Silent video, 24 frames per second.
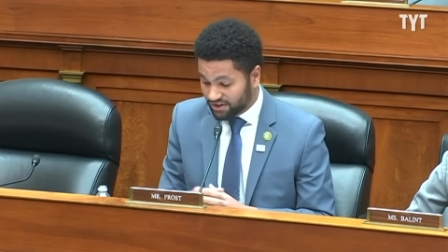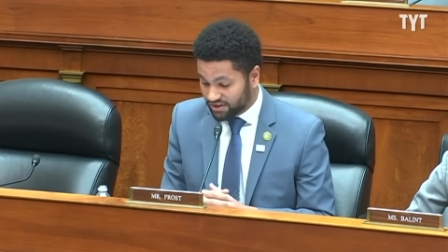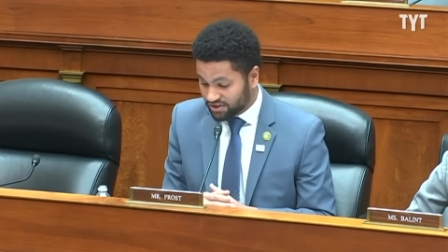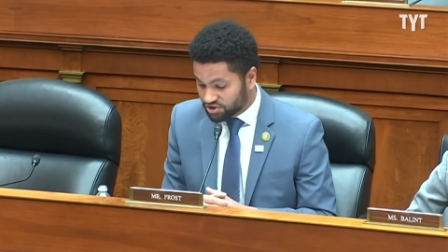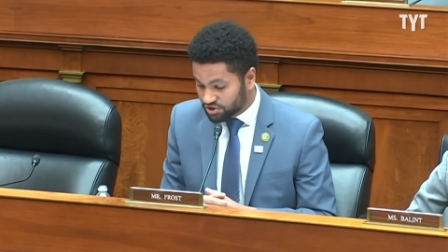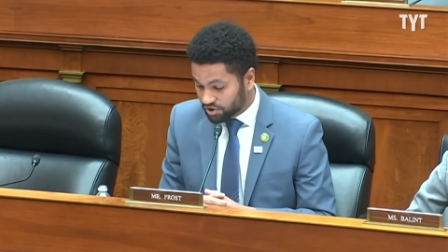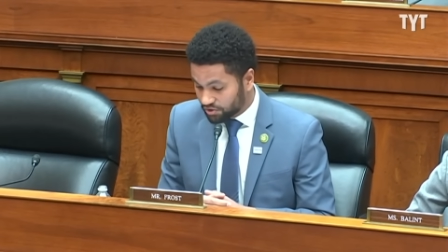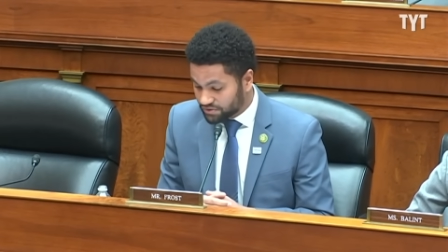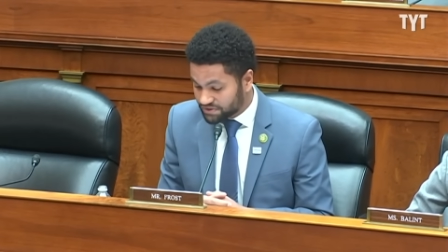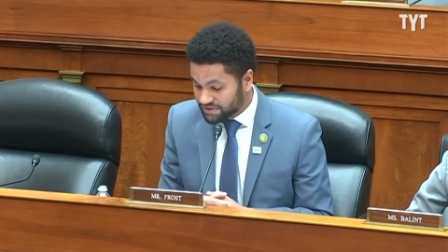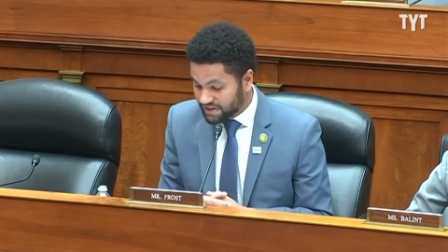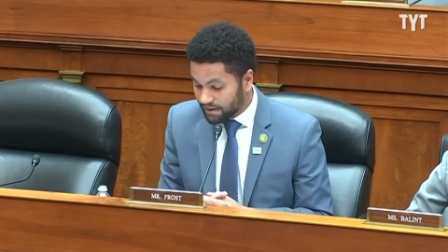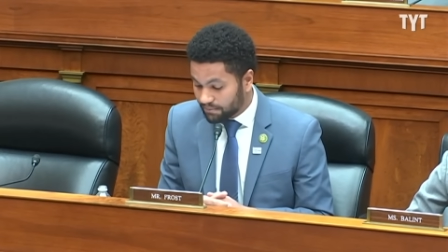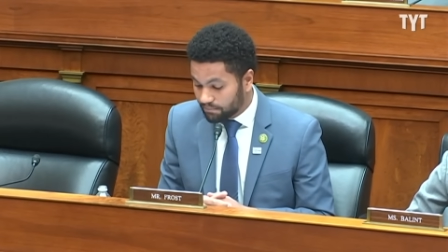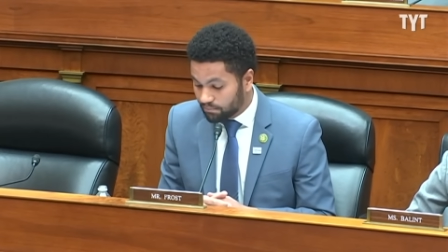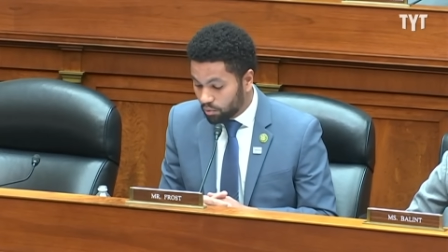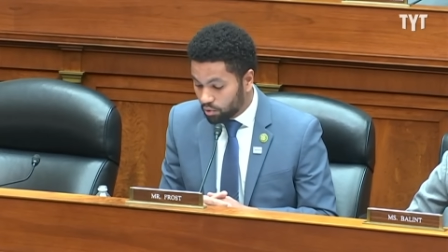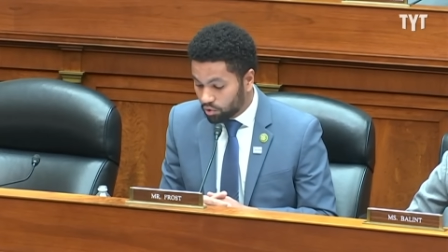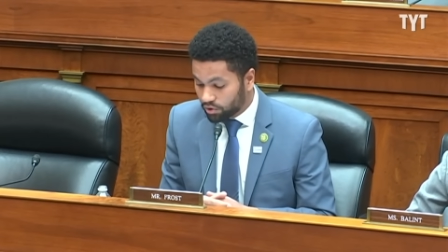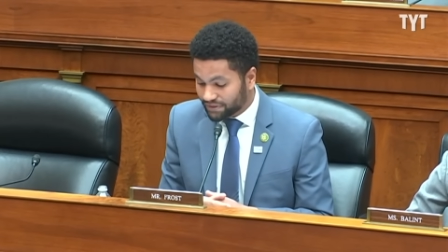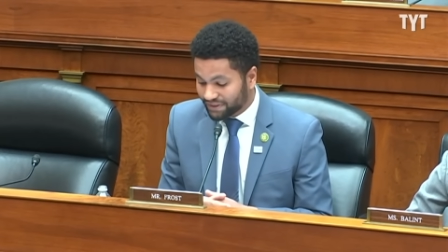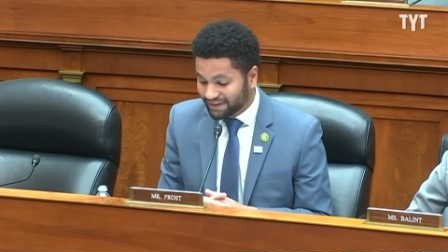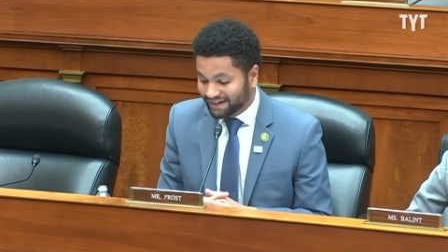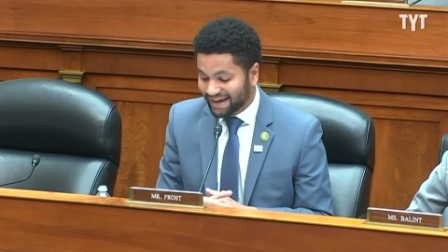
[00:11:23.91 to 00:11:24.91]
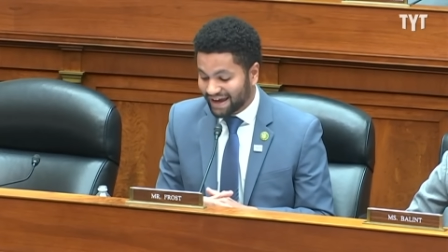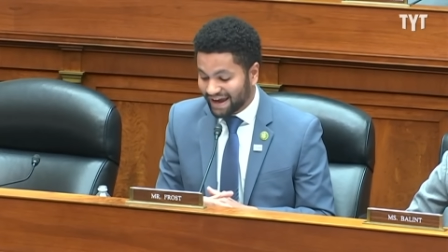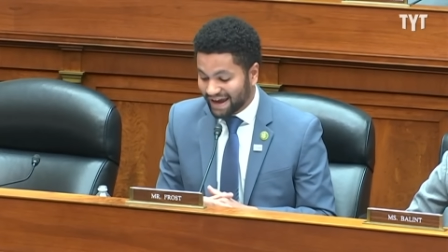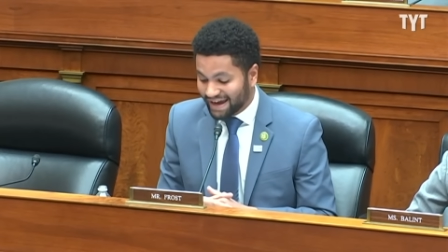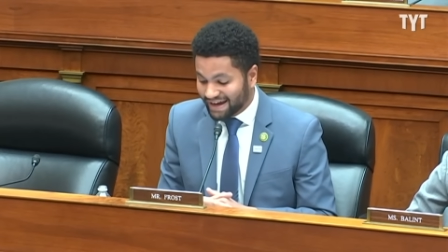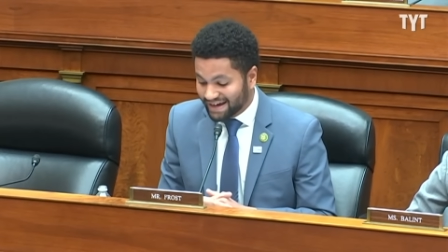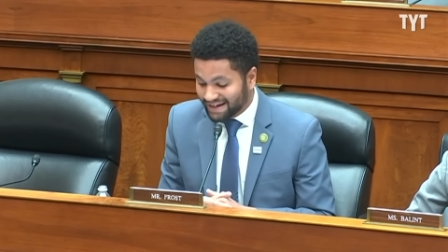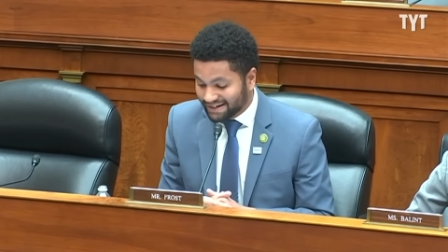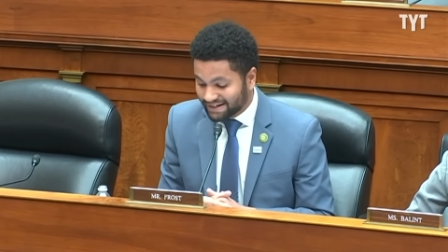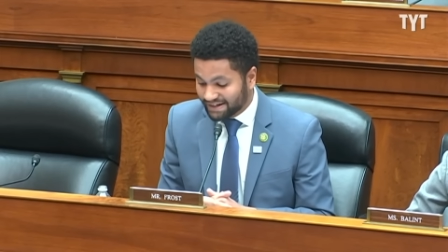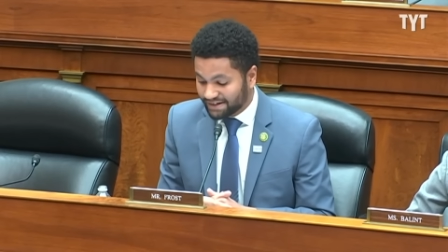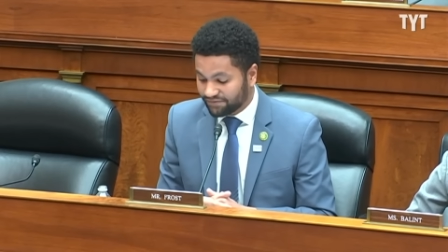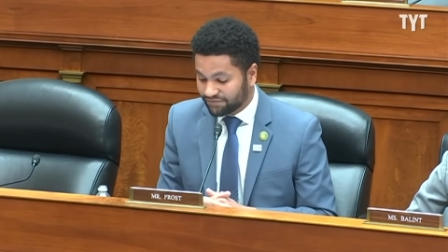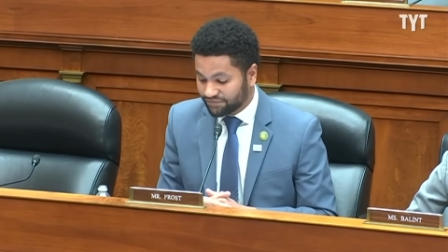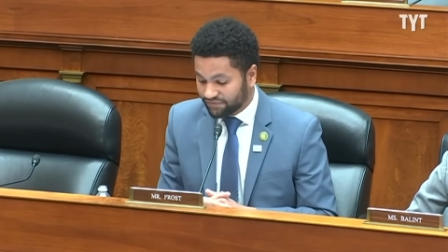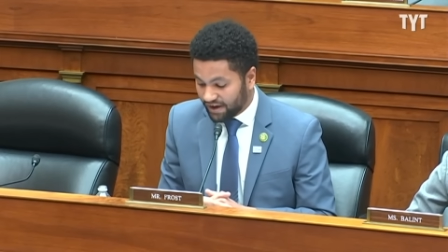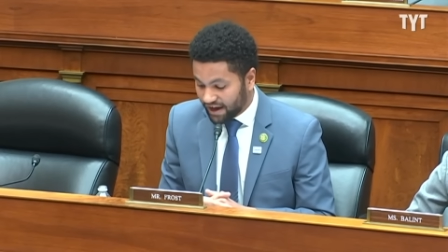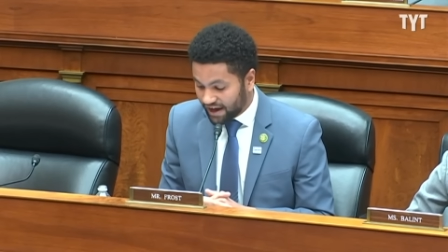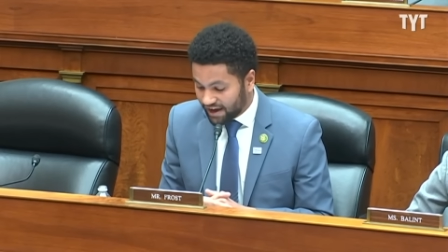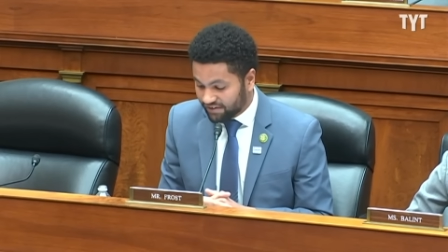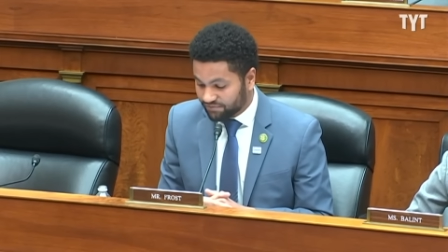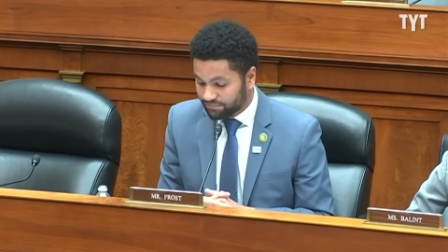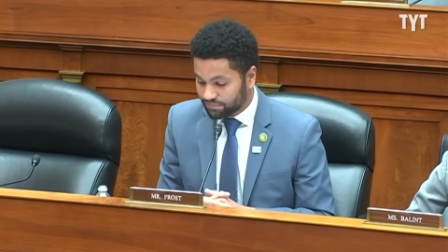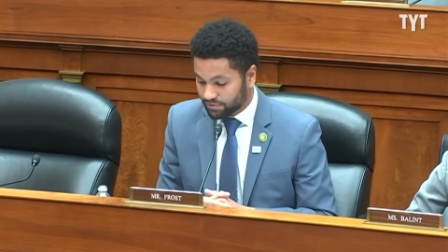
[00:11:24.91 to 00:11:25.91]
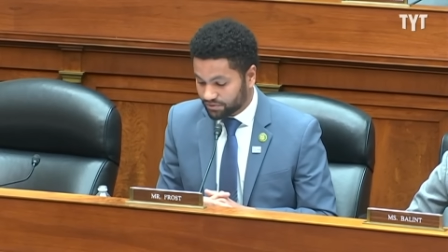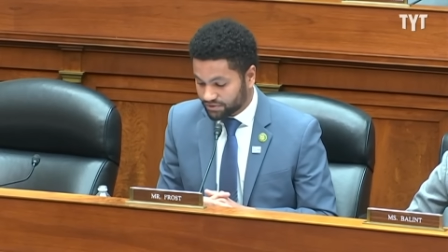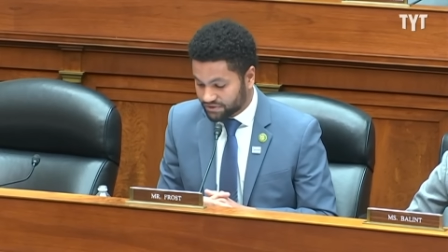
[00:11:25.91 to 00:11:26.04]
shows that more than eighty-five